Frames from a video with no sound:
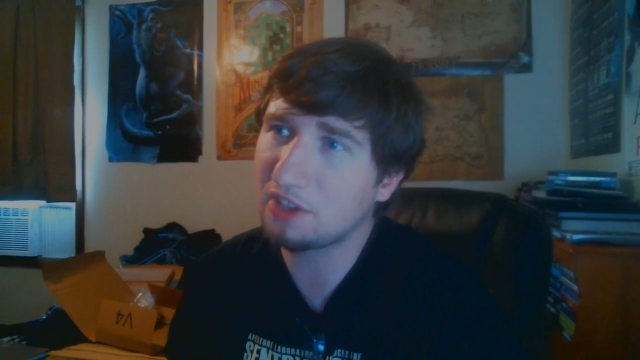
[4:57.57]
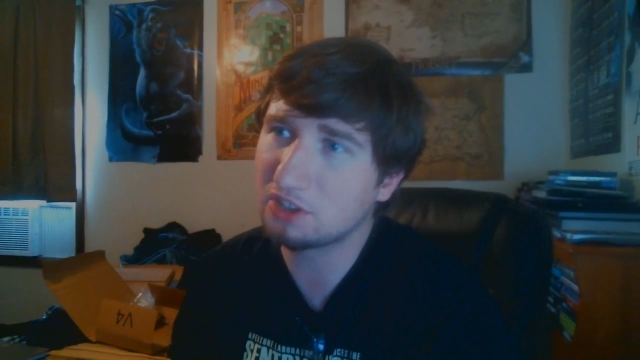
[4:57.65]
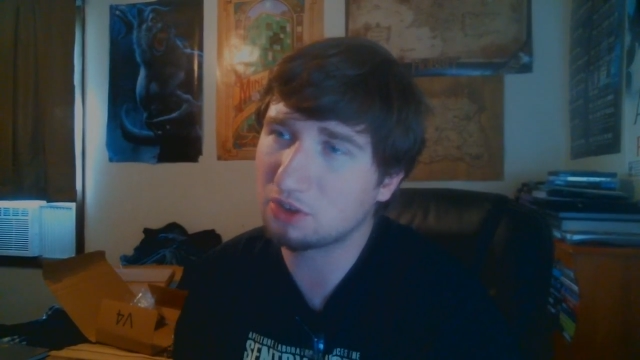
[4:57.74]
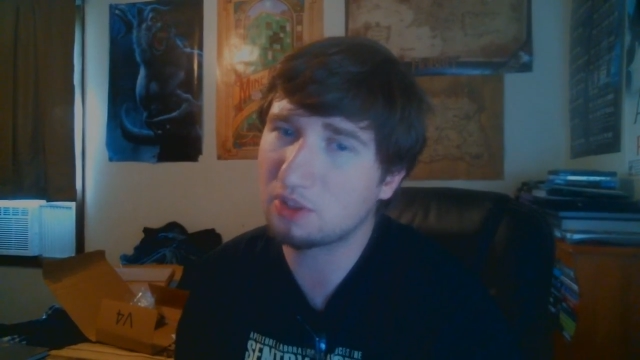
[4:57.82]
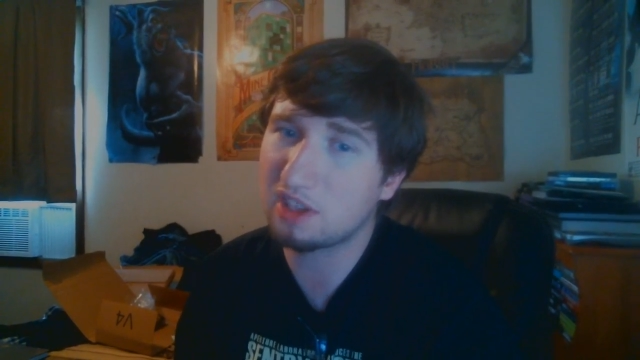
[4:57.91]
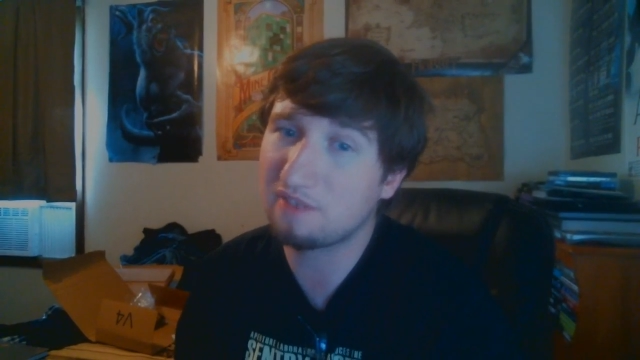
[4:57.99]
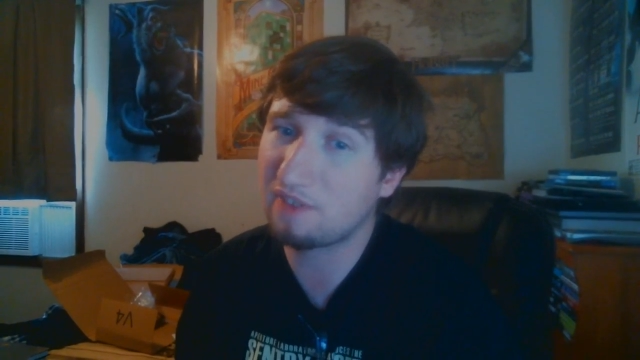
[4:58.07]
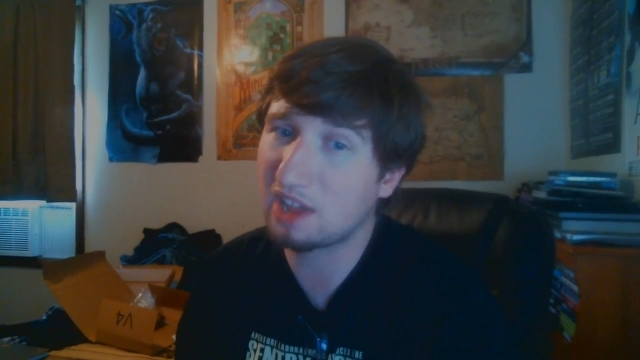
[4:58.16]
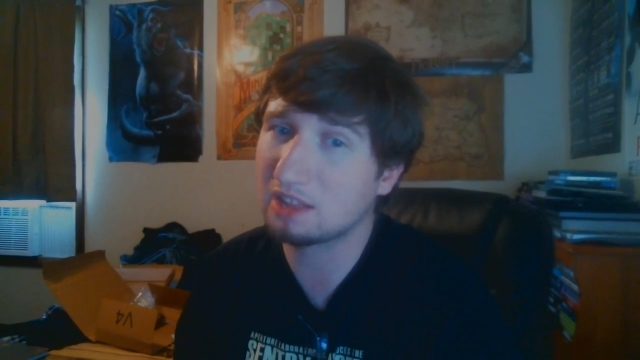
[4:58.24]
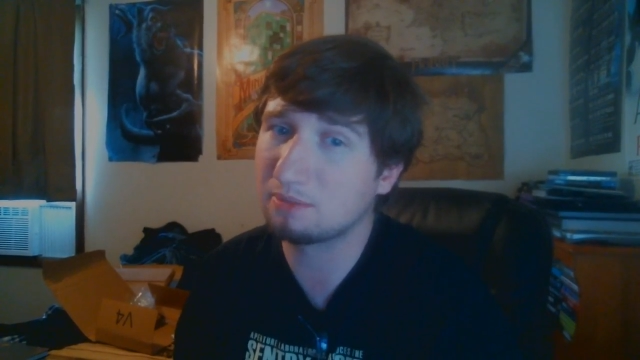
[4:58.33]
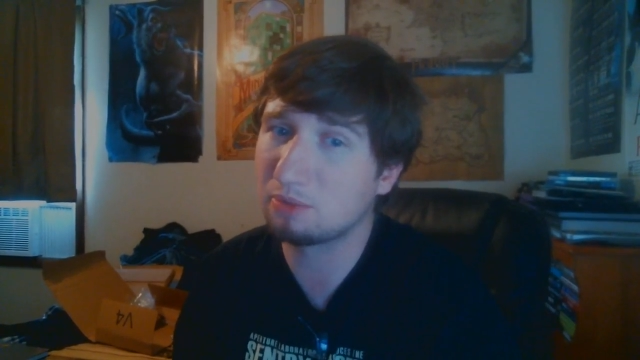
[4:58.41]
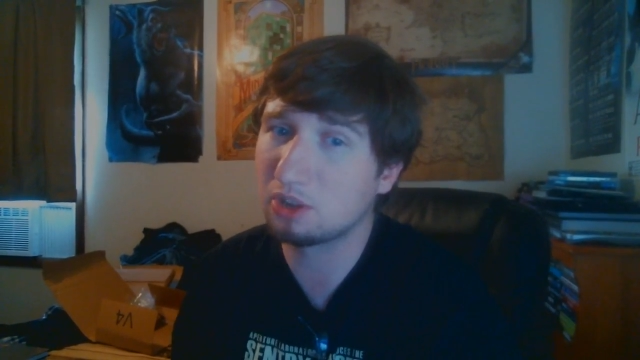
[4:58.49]
he's only
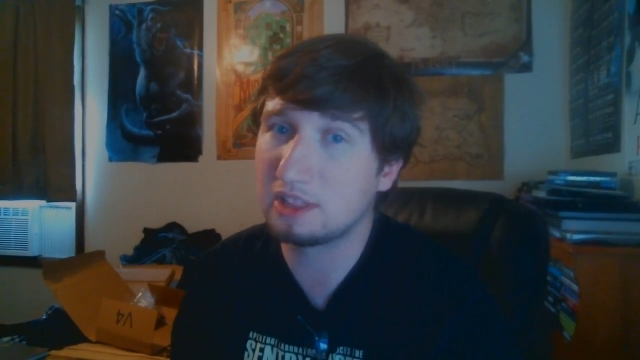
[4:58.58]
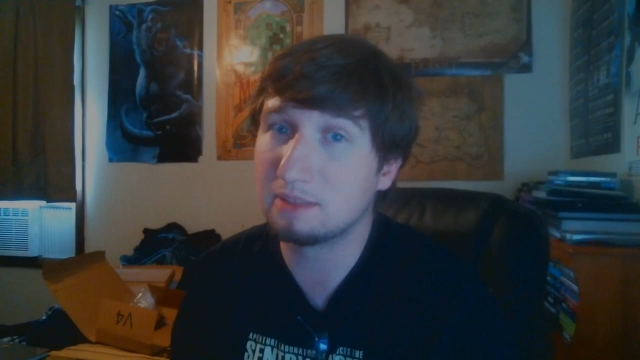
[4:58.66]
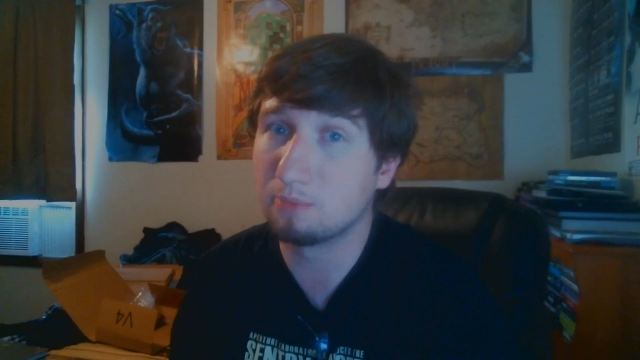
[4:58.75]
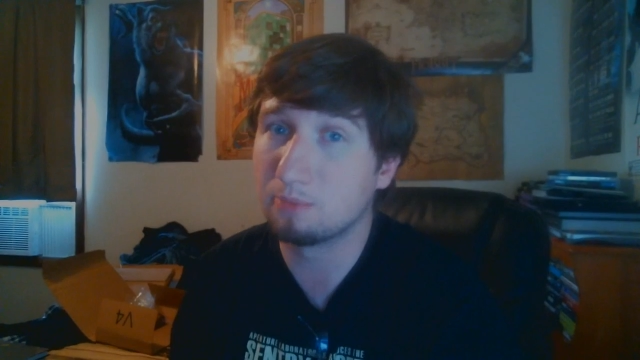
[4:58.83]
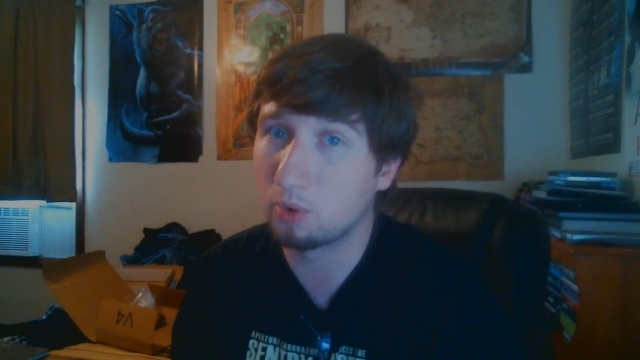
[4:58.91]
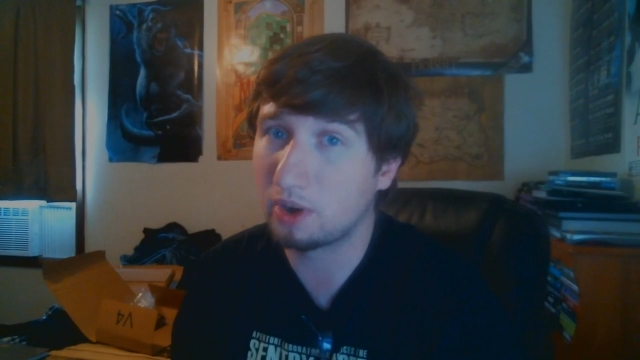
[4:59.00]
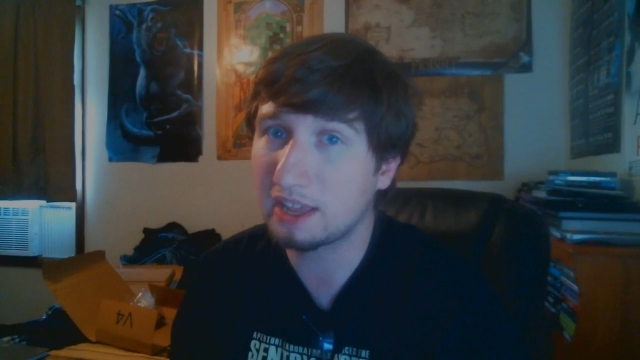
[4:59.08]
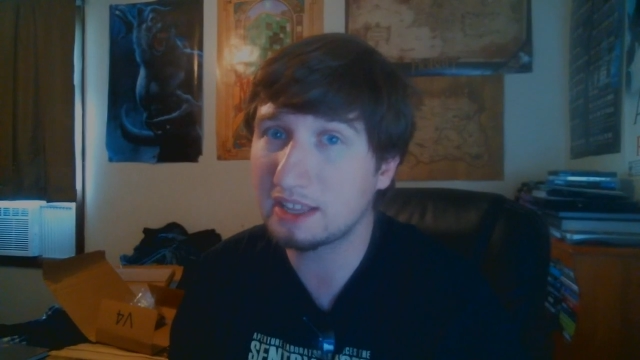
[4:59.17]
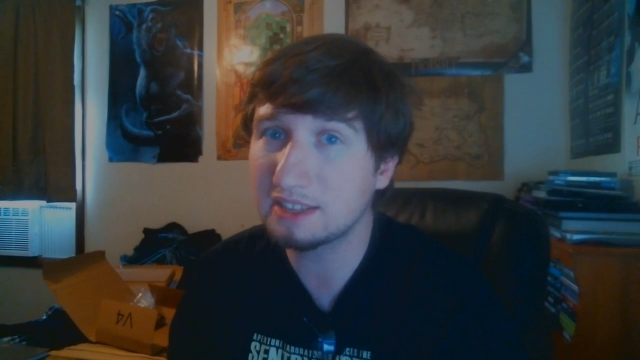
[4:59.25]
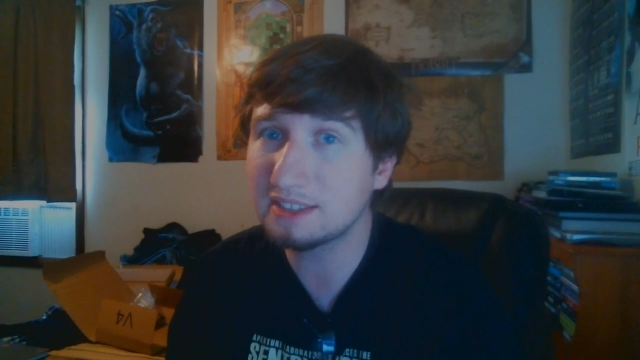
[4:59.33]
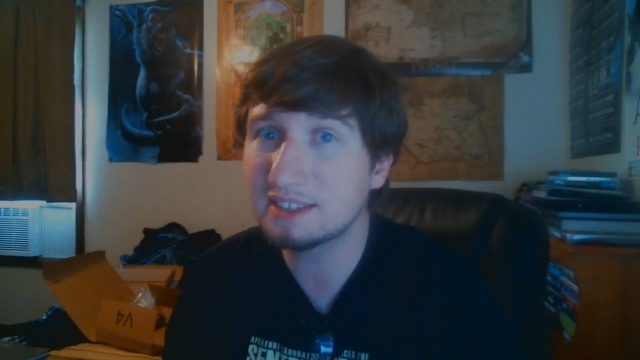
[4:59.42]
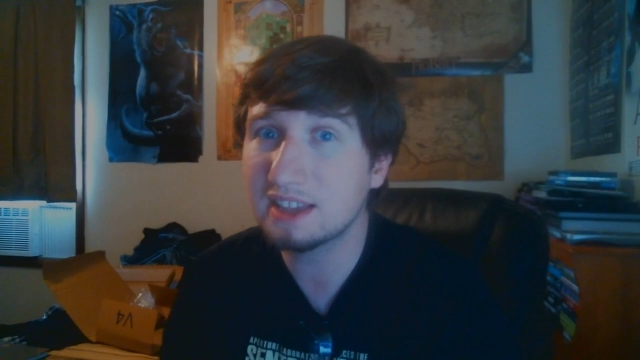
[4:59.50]
available in the
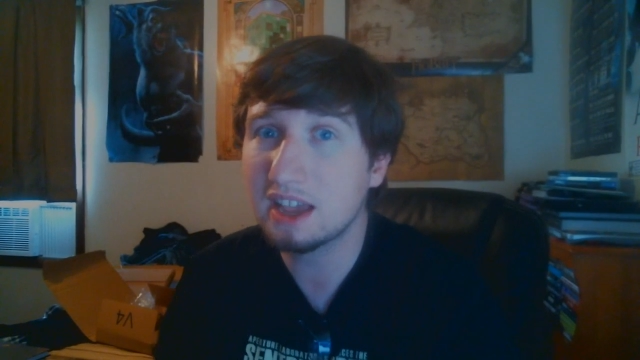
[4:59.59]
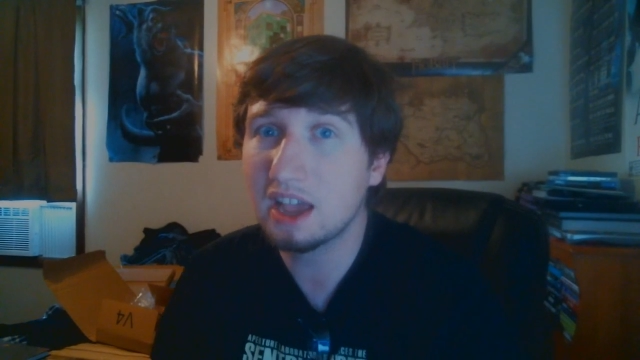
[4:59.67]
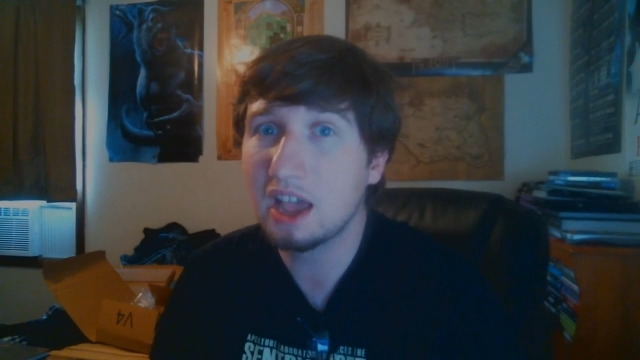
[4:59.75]
mornings.